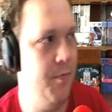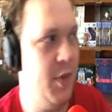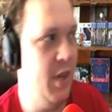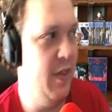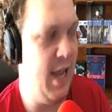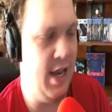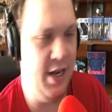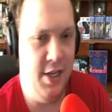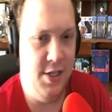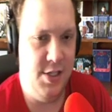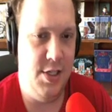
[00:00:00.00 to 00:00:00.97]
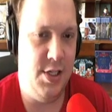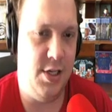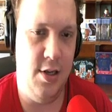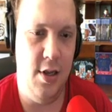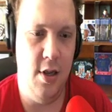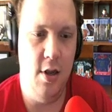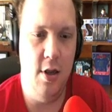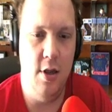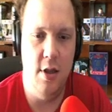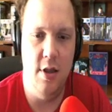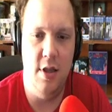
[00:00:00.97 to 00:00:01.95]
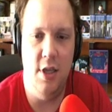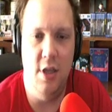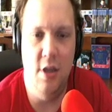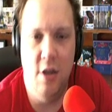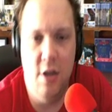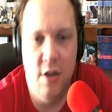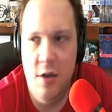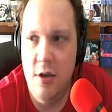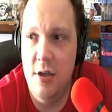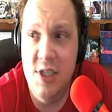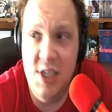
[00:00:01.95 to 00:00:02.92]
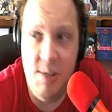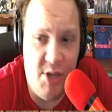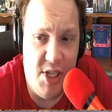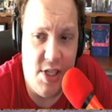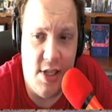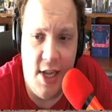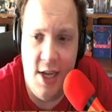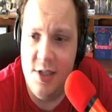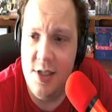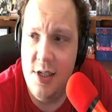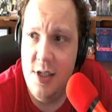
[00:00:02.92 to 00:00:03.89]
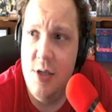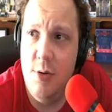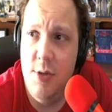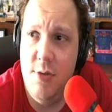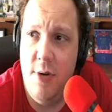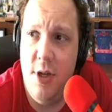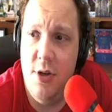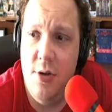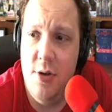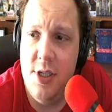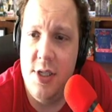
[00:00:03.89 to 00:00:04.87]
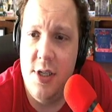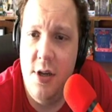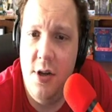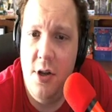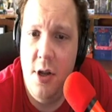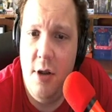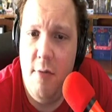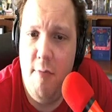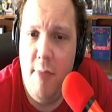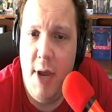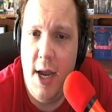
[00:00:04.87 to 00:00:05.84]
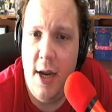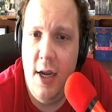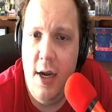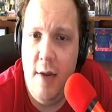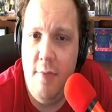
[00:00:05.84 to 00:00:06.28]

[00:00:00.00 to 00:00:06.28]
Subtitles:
That is the deepest lens. So what you want to do is back it up.